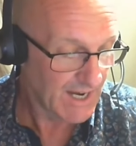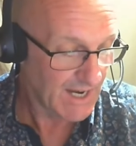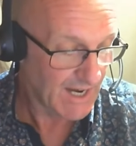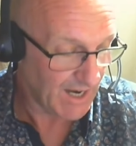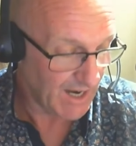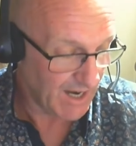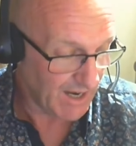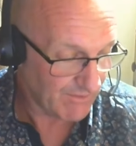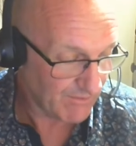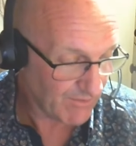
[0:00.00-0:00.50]

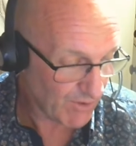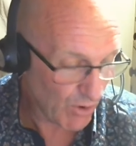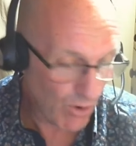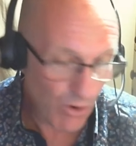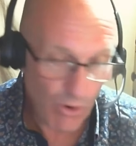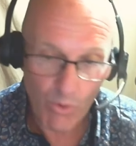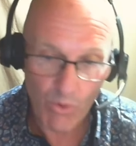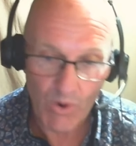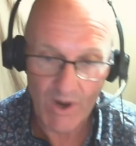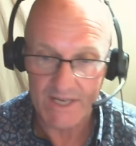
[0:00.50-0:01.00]
I've
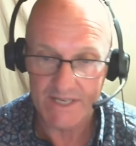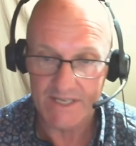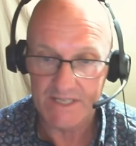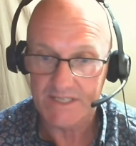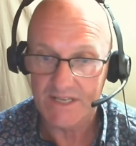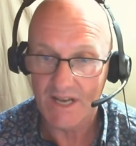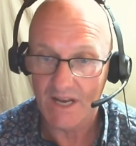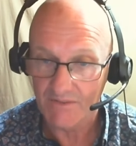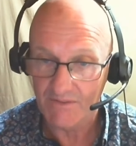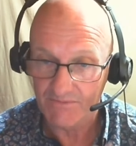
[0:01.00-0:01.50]

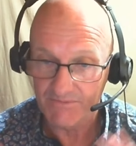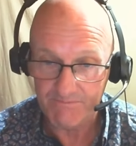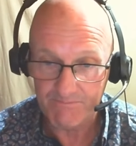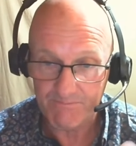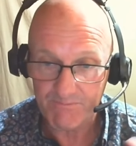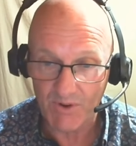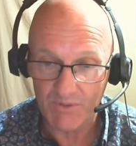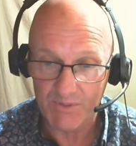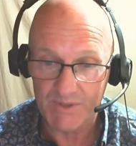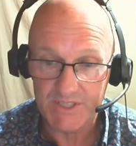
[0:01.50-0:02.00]
always,
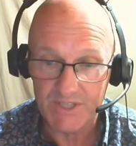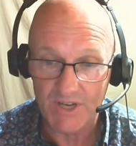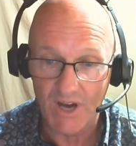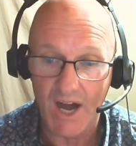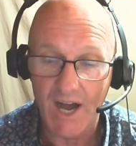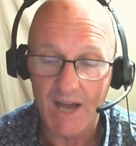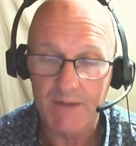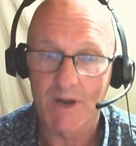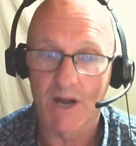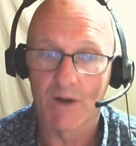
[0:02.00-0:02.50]
from the
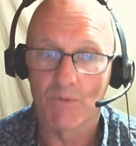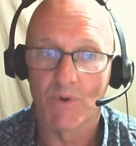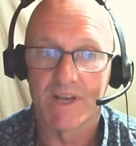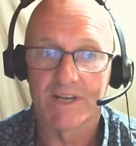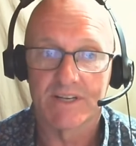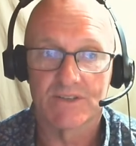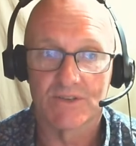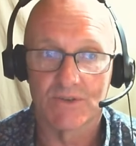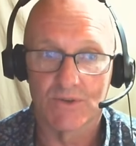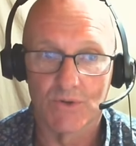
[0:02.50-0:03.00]
time I
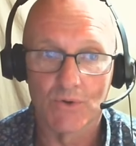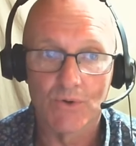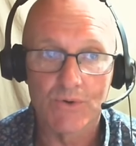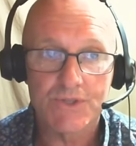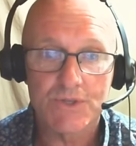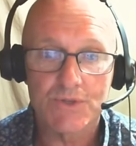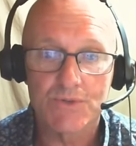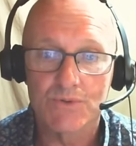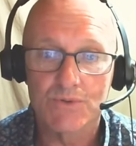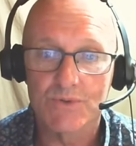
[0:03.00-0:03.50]
went to law
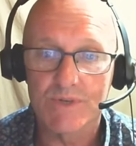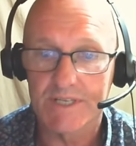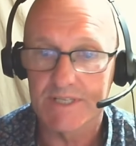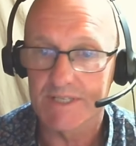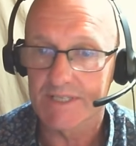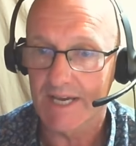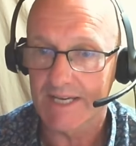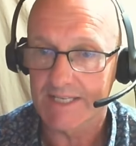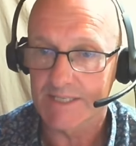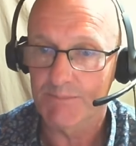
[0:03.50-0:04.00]
school in
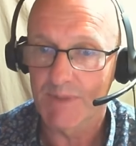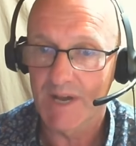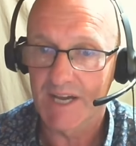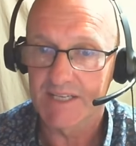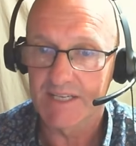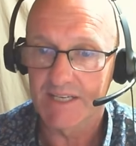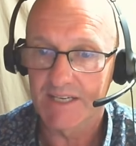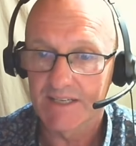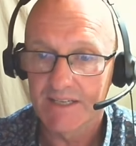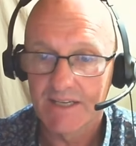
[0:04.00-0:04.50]

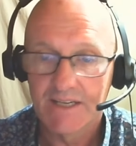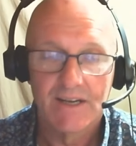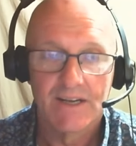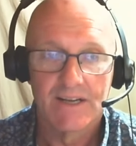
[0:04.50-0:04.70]
Tasmania,